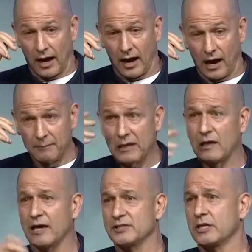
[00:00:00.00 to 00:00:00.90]
I'm a
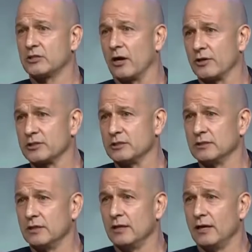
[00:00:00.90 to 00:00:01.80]
closet guitarist,
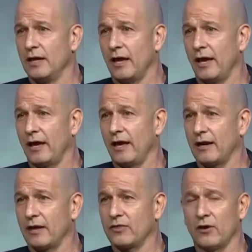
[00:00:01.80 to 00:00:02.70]
and
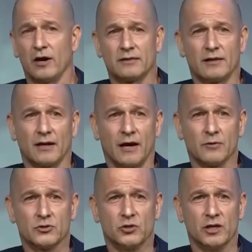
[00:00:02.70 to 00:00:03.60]
I thought that I
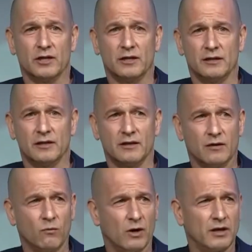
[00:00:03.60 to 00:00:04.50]
was good.
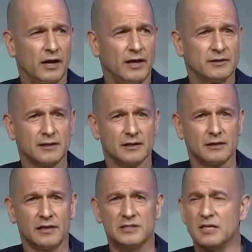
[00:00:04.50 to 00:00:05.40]
And one night,
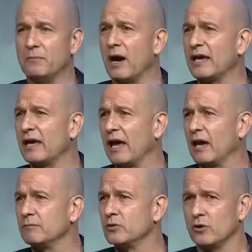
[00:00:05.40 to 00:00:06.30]
Lindsey
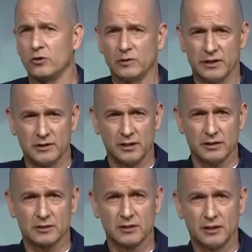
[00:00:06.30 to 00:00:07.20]
Buckingham, do you all know who Lindsey
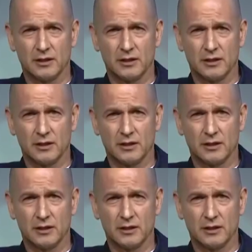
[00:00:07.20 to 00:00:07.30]
is? Sure.